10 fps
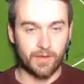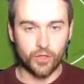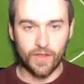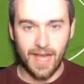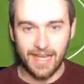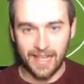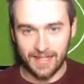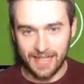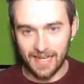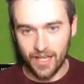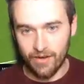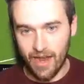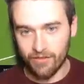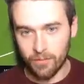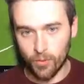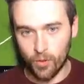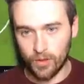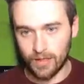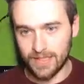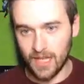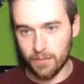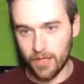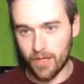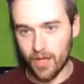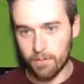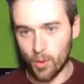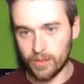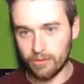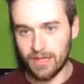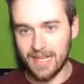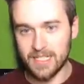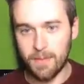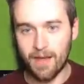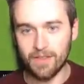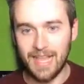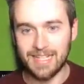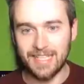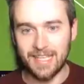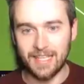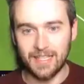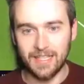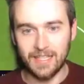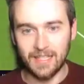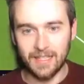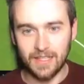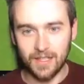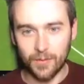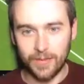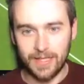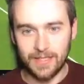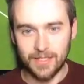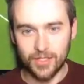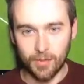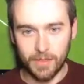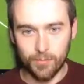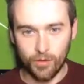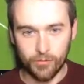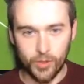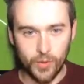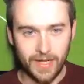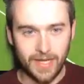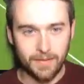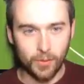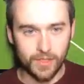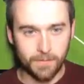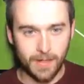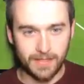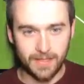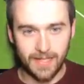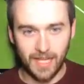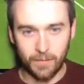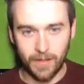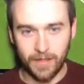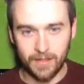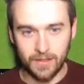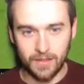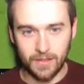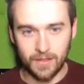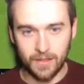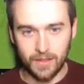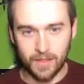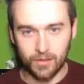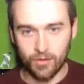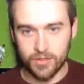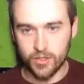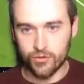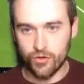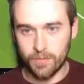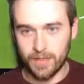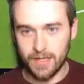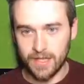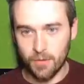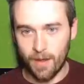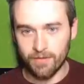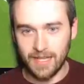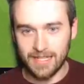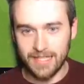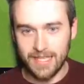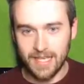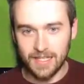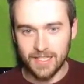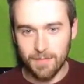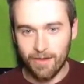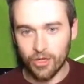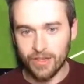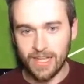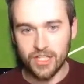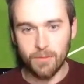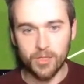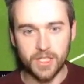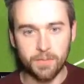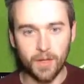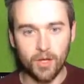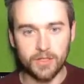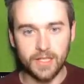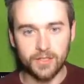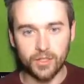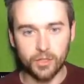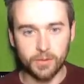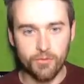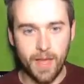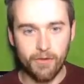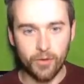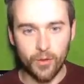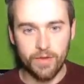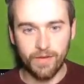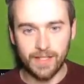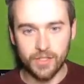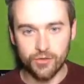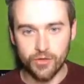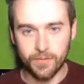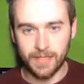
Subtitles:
have another highlight, and Cagliari have the ball. Dalbert, ball down the line to Pavoletti. We need to stop this ball from going in. He pulls it back to Dalbert. Across to Strootman. Now Pavoletti. To Marin on the edge of the box. It's blocked. It's going to come to Romero, though. He finds Strootman